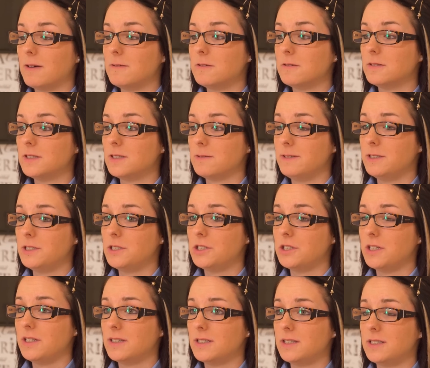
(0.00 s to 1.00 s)
I was also
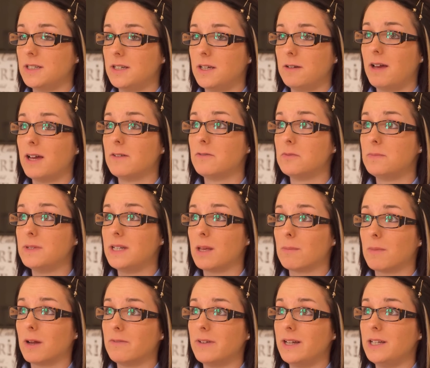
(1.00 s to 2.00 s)
introduced to everybody
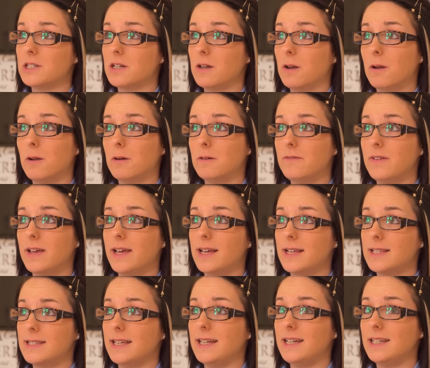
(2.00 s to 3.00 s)
in my regional
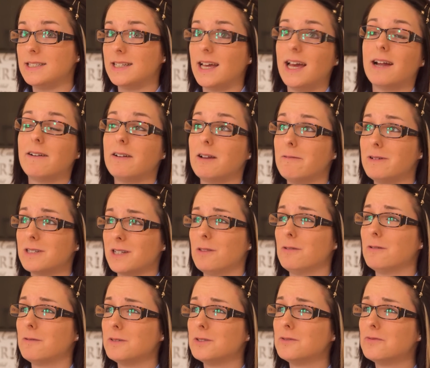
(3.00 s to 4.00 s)
office, each area, which I
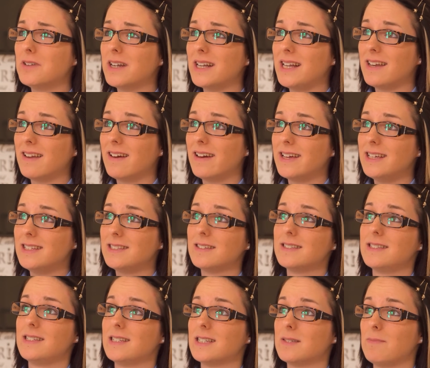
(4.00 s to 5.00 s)
thought was really nice
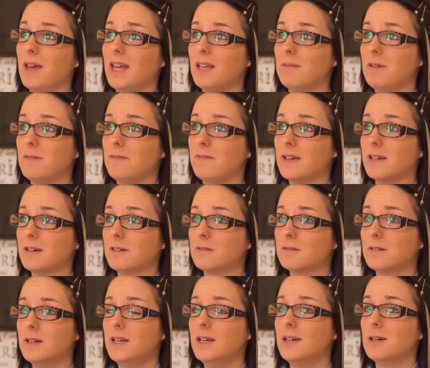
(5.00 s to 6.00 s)
because it just made me
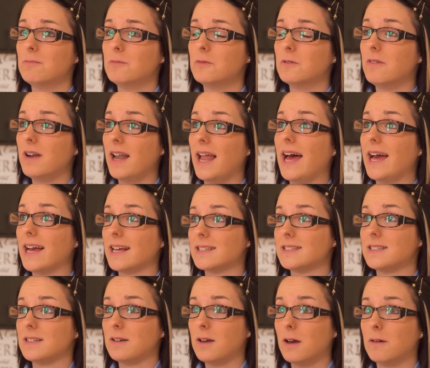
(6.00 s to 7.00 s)
feel more
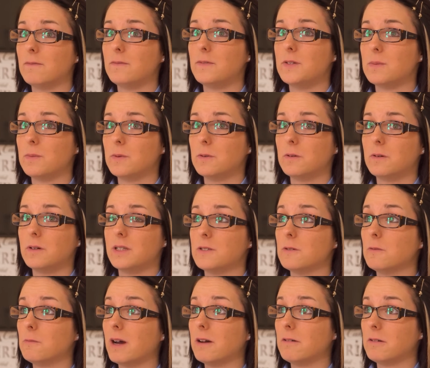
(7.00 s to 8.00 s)
relaxed and comfortable and
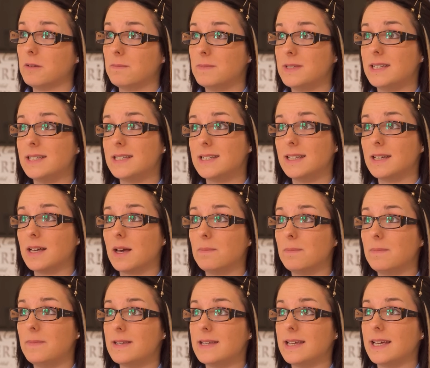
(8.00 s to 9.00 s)
sort of welcomed into the
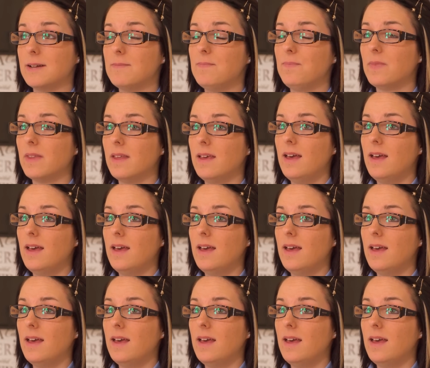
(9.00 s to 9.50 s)
company.